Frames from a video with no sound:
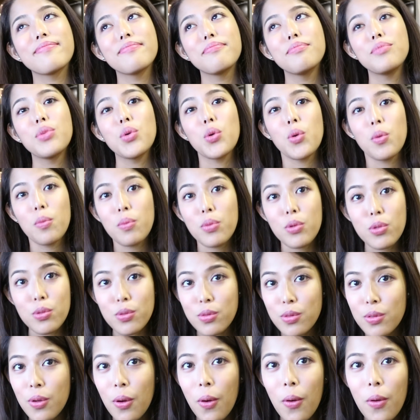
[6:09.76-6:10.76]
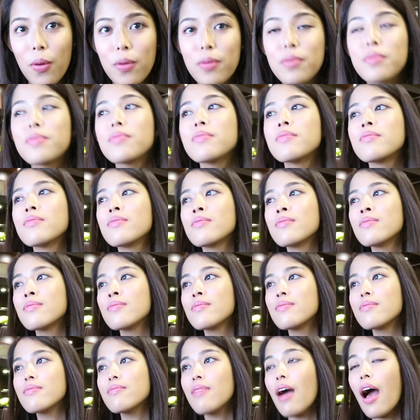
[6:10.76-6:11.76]
Buong puso,
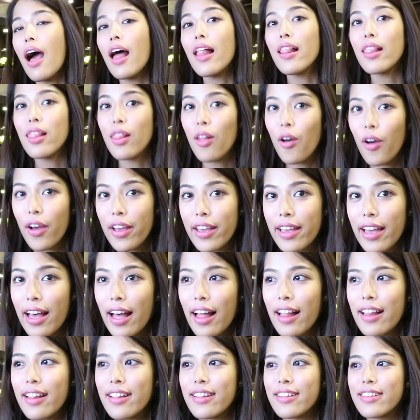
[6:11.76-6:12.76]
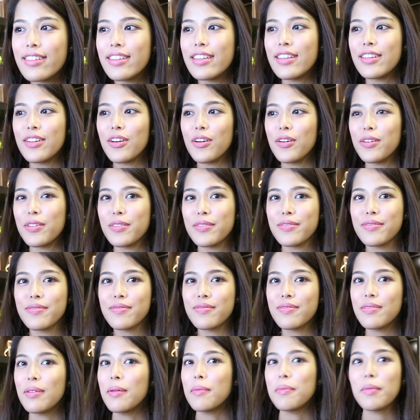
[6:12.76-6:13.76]
loyal, you know,
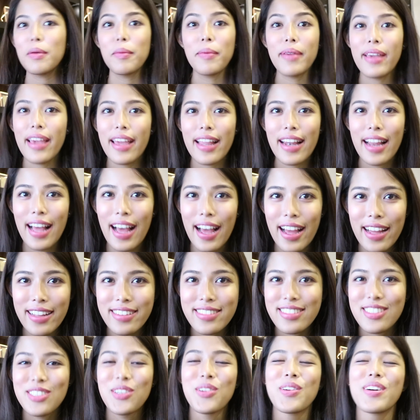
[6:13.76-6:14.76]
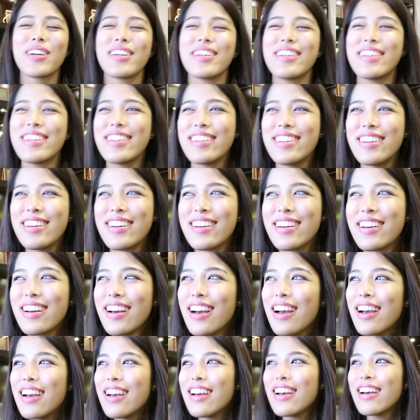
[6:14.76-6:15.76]
bibigay lahat, joke.
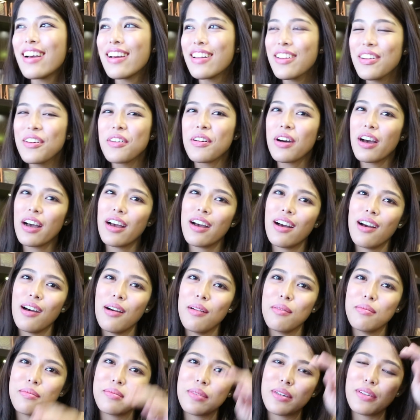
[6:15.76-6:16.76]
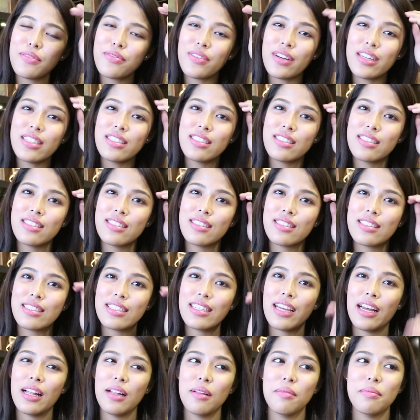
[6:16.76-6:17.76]
No, my friends
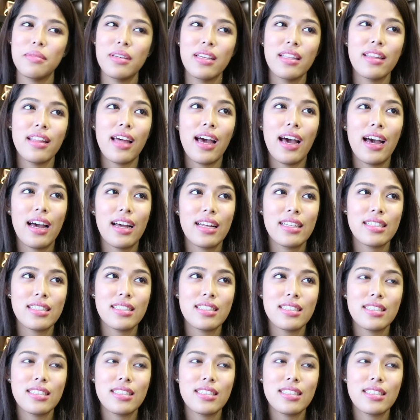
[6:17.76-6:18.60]
tell me that